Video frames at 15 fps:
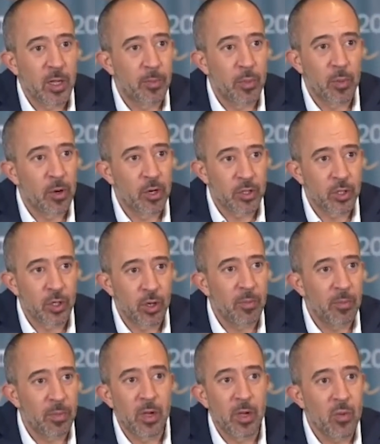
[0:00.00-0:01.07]
Why?
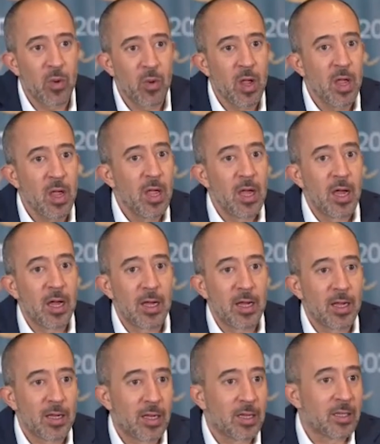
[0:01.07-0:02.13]
Because most
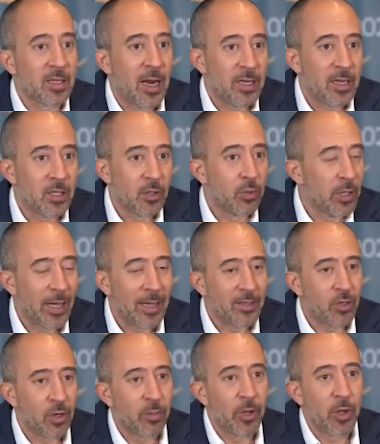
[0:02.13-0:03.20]
of
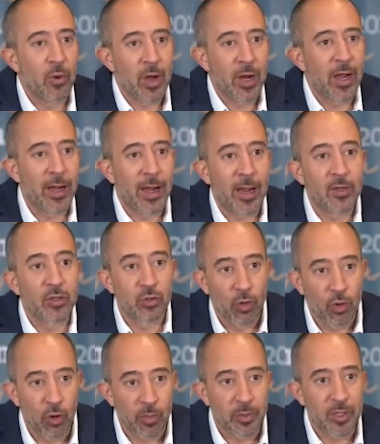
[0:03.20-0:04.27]
the
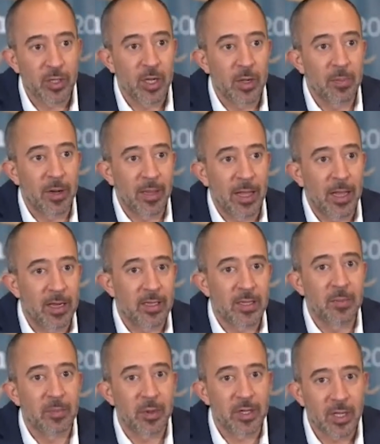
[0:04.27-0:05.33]

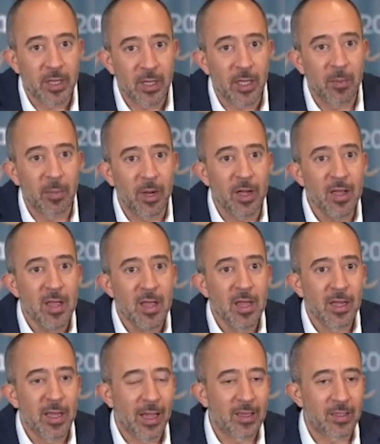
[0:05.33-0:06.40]
present population lives
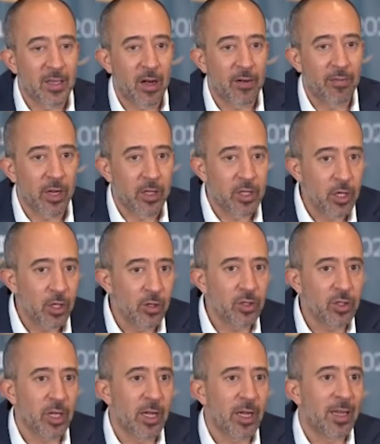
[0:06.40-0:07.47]
in mega
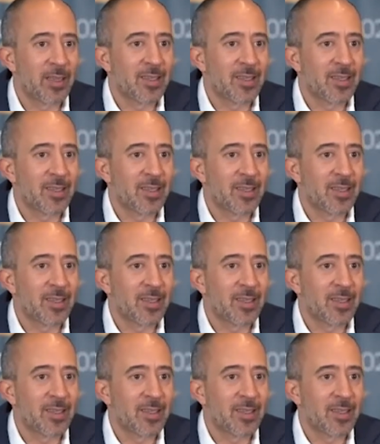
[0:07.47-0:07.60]
cities.